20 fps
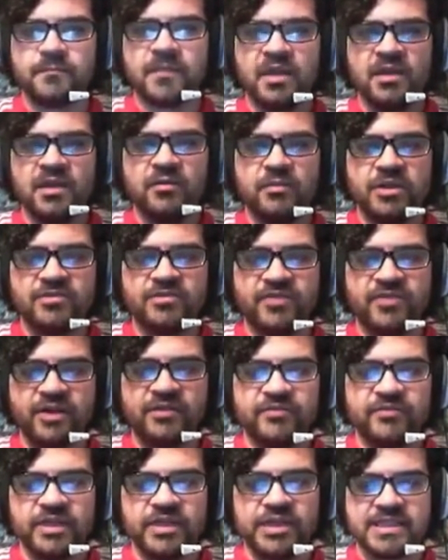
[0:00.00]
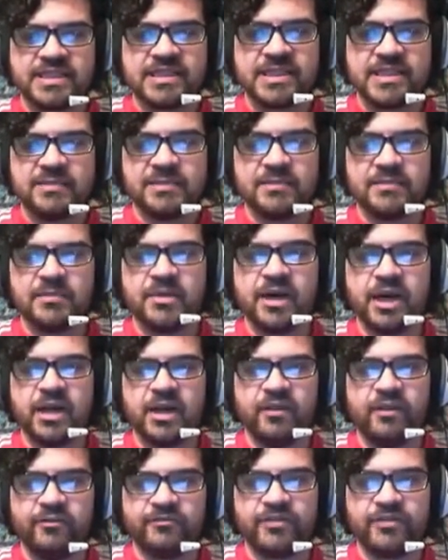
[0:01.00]
Which thankfully is the same amount of
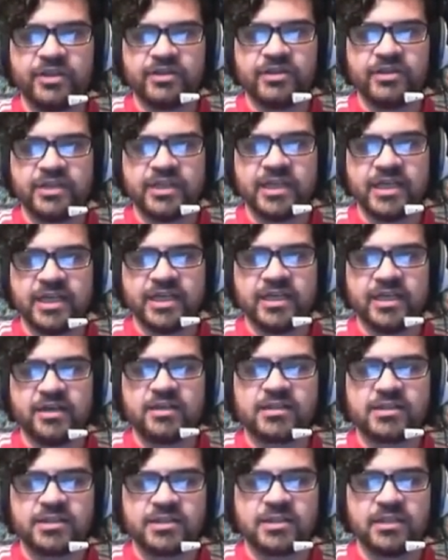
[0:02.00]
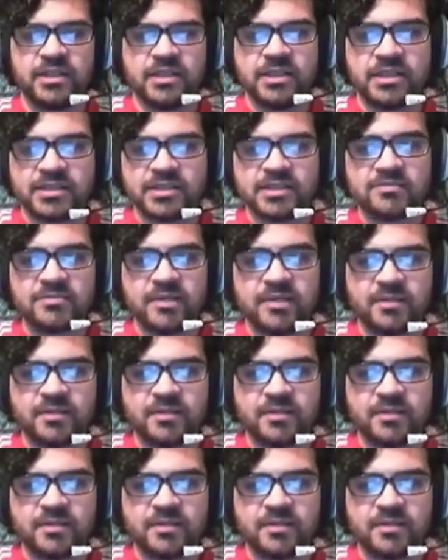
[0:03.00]
health that the Oxazor has as well.